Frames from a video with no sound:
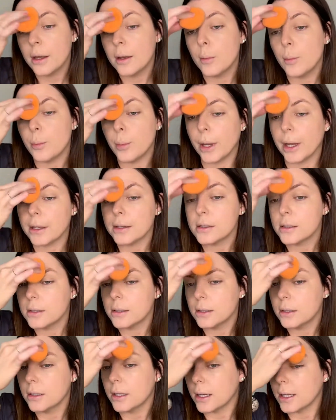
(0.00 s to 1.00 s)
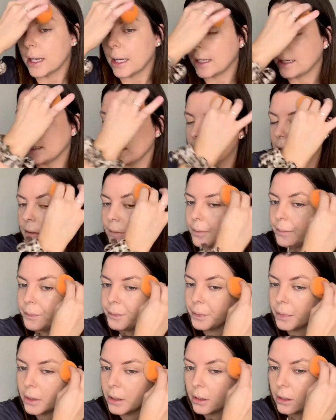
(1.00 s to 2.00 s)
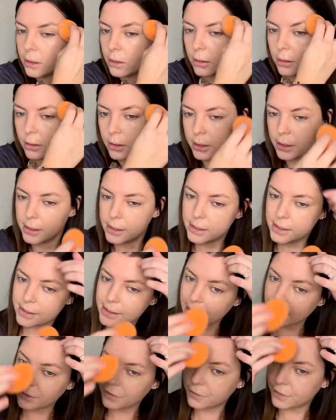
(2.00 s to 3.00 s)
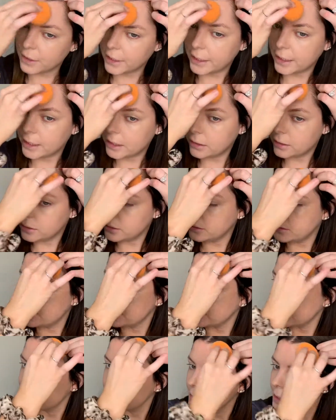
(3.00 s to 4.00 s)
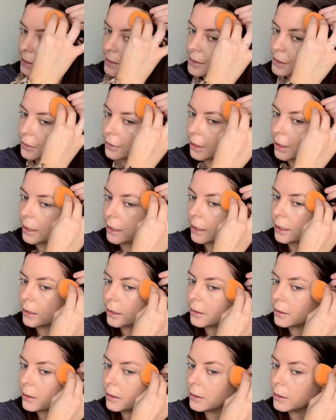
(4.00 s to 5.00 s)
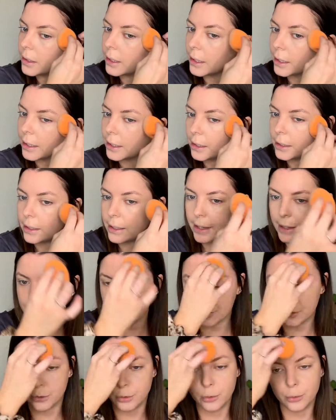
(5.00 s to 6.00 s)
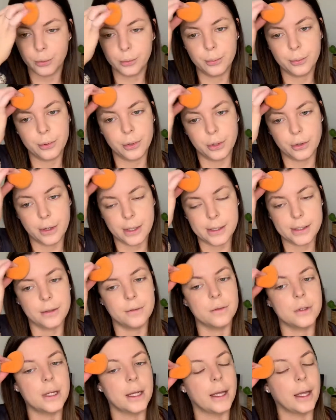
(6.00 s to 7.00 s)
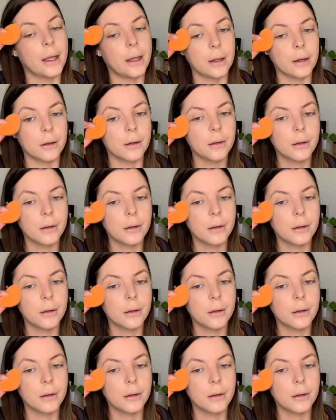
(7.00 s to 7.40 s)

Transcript: but again, safely using sunscreen, getting a natural progressive tan,